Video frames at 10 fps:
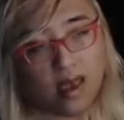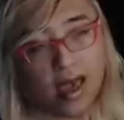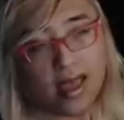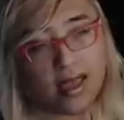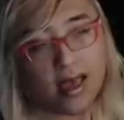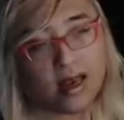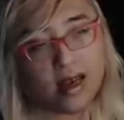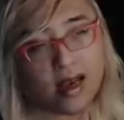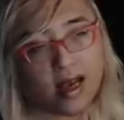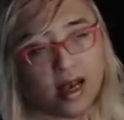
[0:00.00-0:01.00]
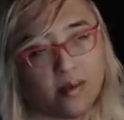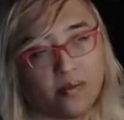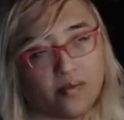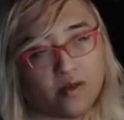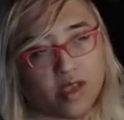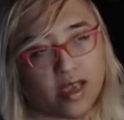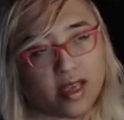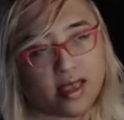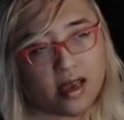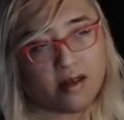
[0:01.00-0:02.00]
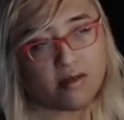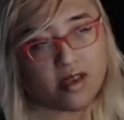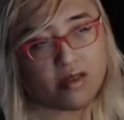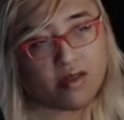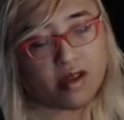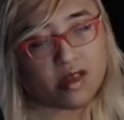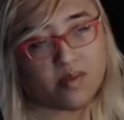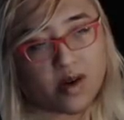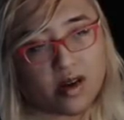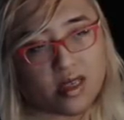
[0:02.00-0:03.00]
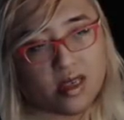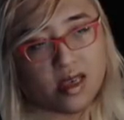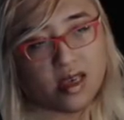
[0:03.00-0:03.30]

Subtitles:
And then when you get to the end, when you have 300 sparks,